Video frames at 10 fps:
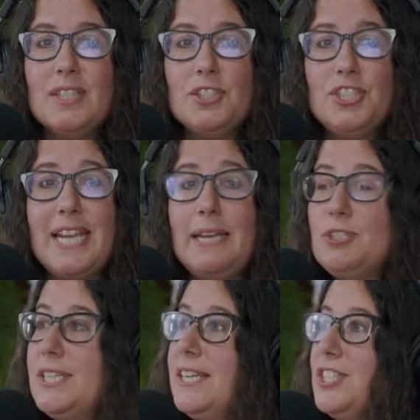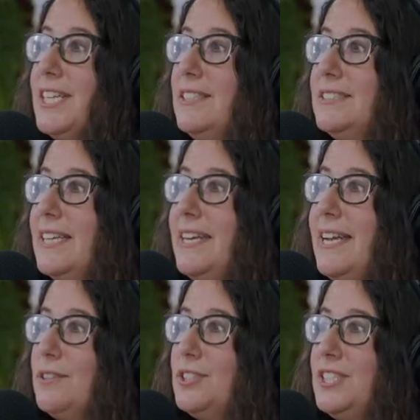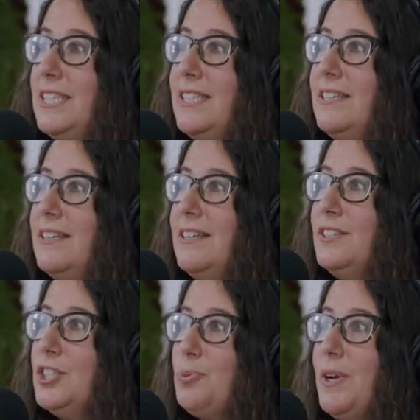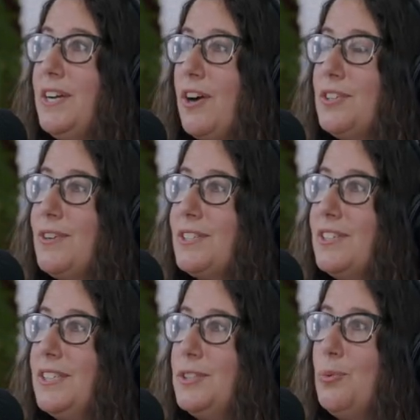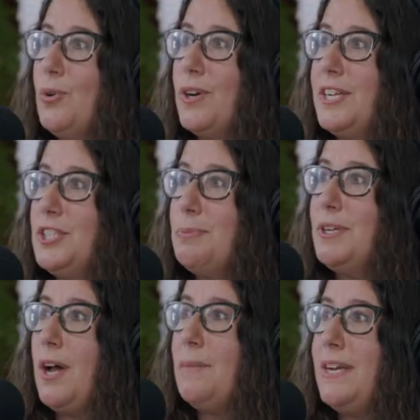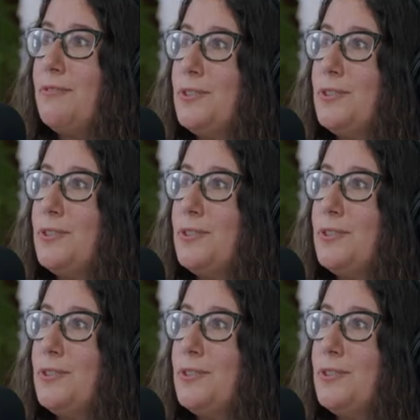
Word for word: she came, she did it, she killed it, and now she just won an Art Director Guild Award, and she's been nominated